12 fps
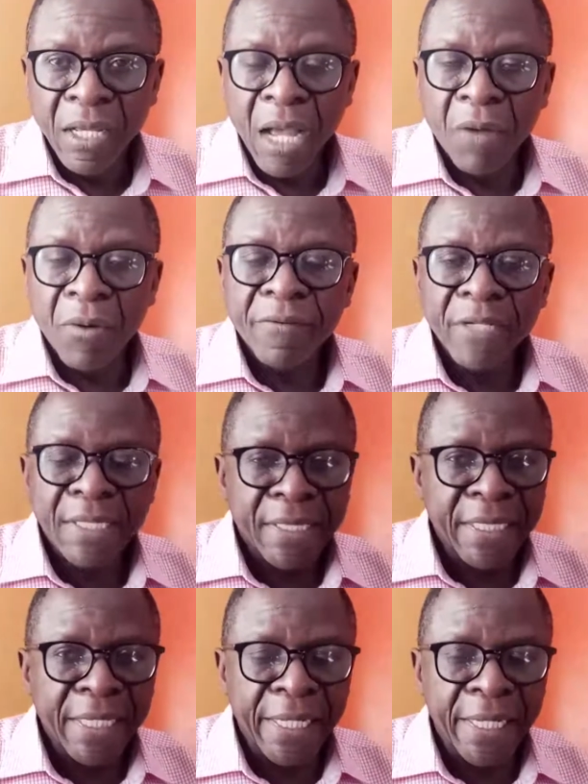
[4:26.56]
However,
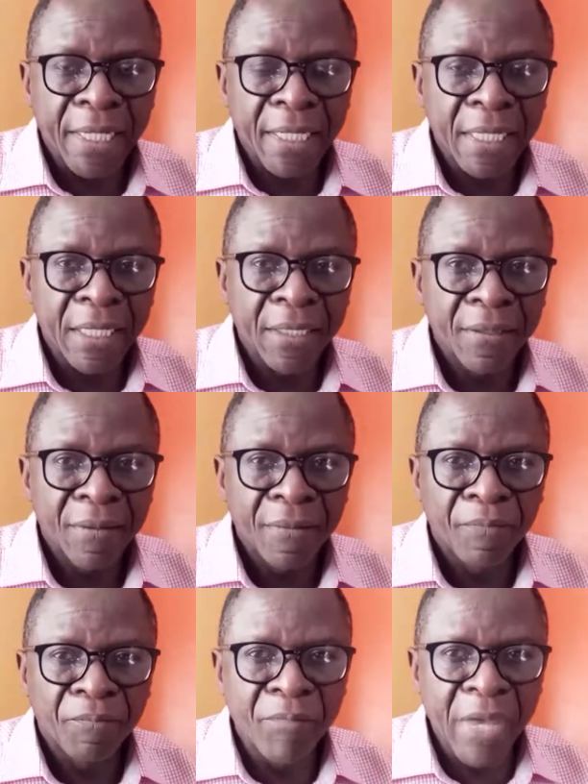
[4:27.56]
still
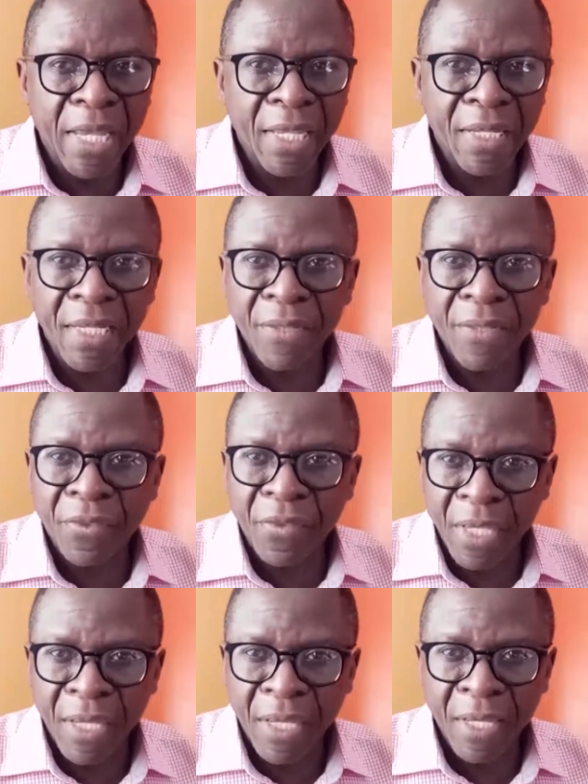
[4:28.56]
many
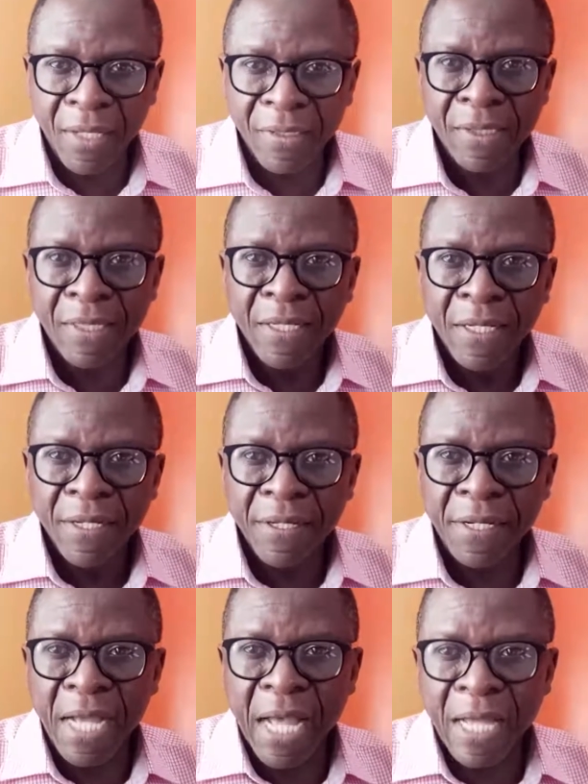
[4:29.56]
things
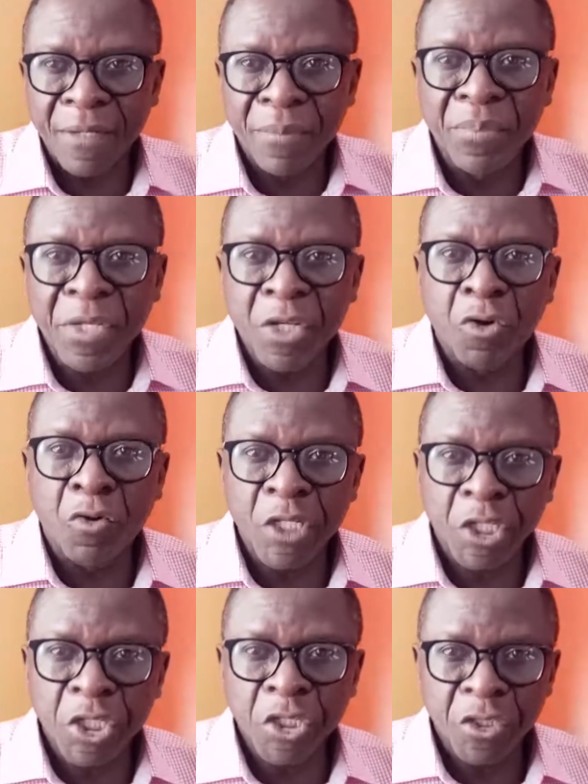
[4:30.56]
can be
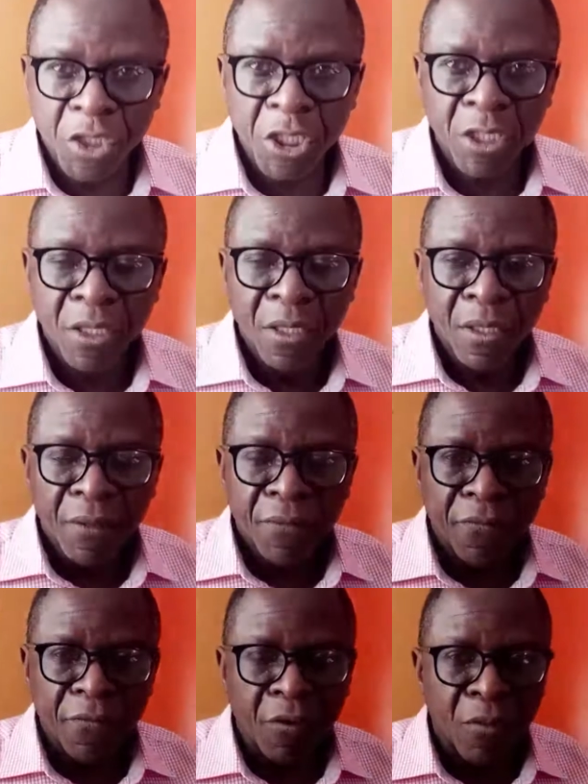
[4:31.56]
questioned
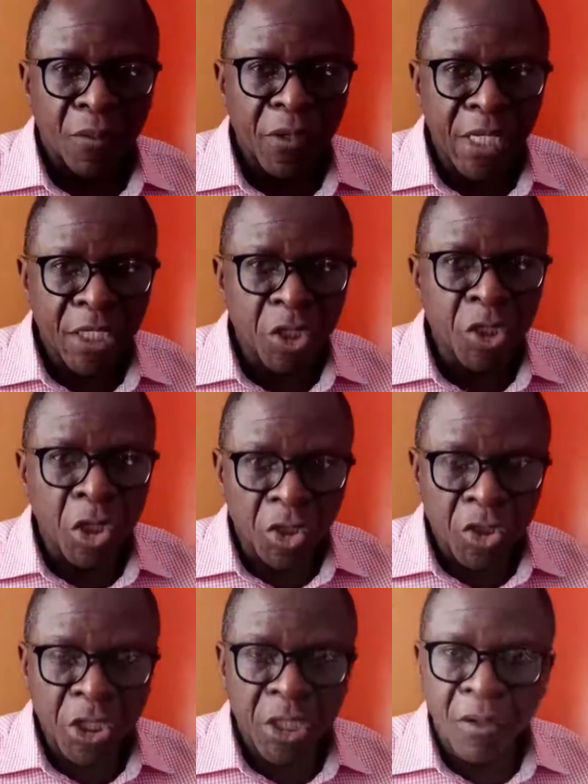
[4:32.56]
from this
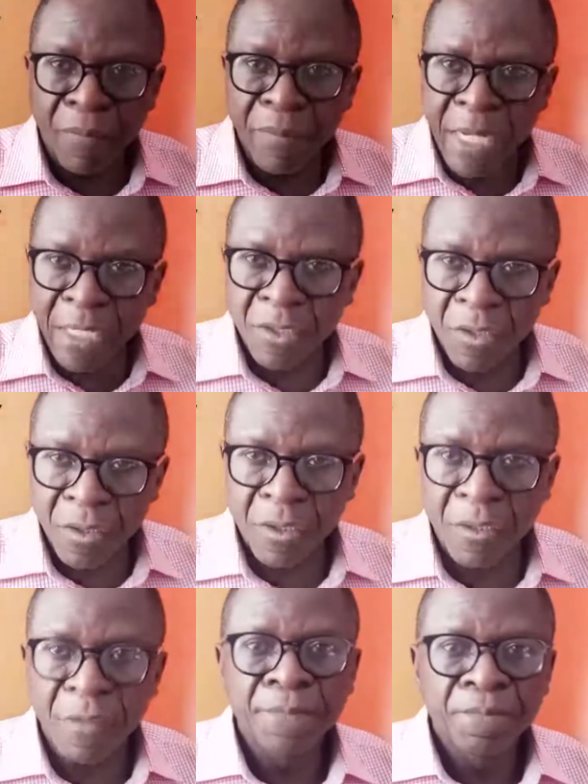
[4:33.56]
doctrine of
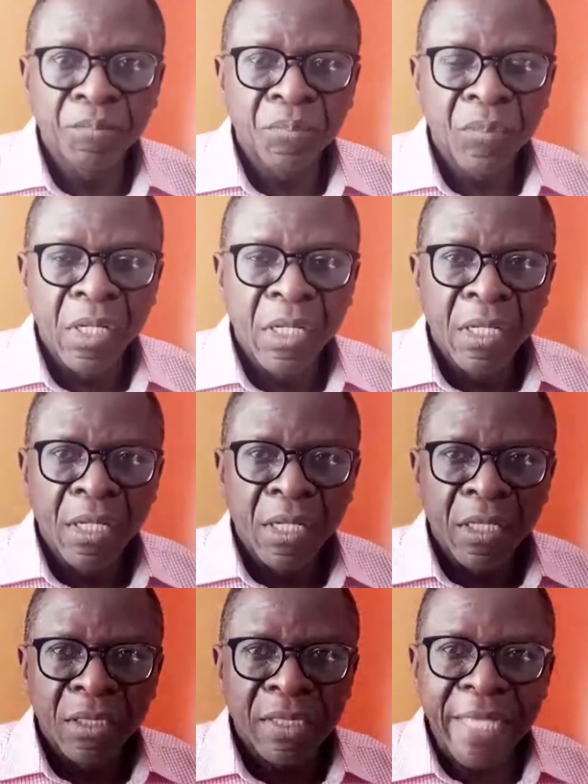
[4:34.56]
MacNaughton,
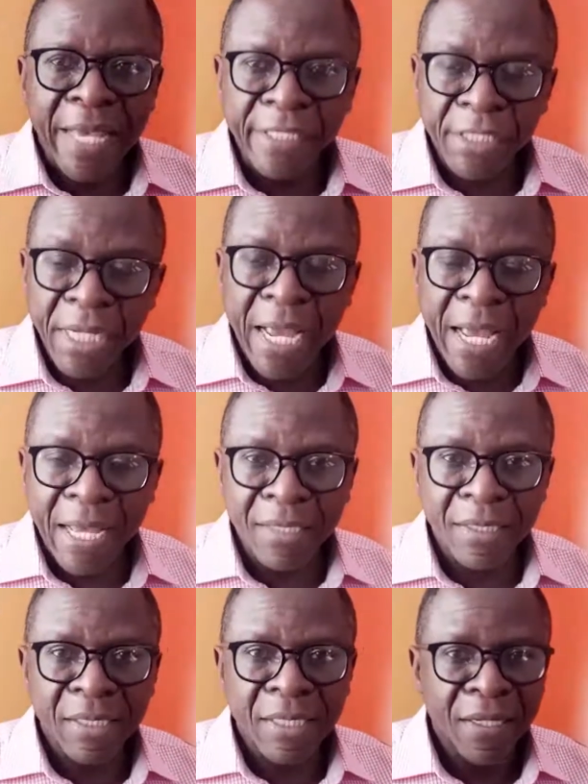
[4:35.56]
such
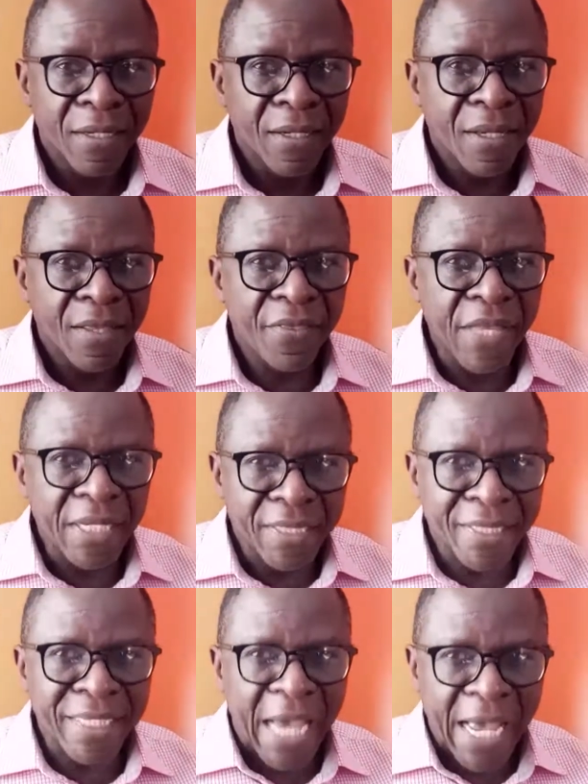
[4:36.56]
as the
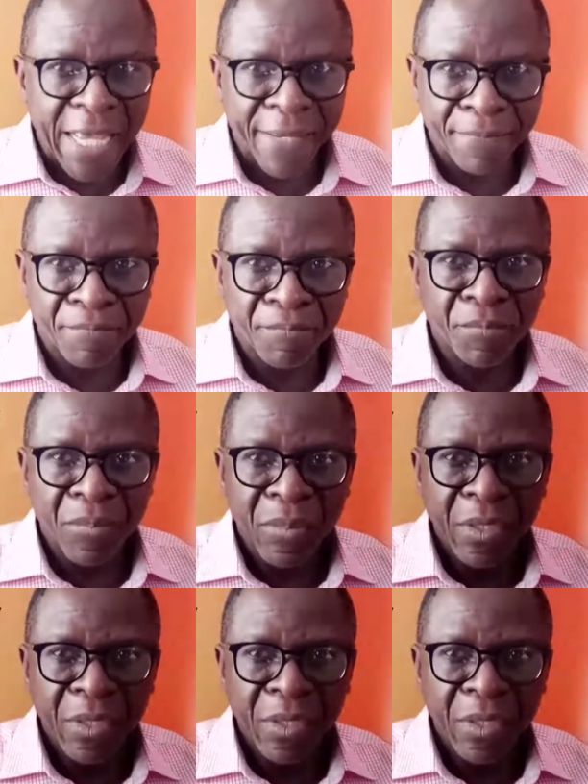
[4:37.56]
time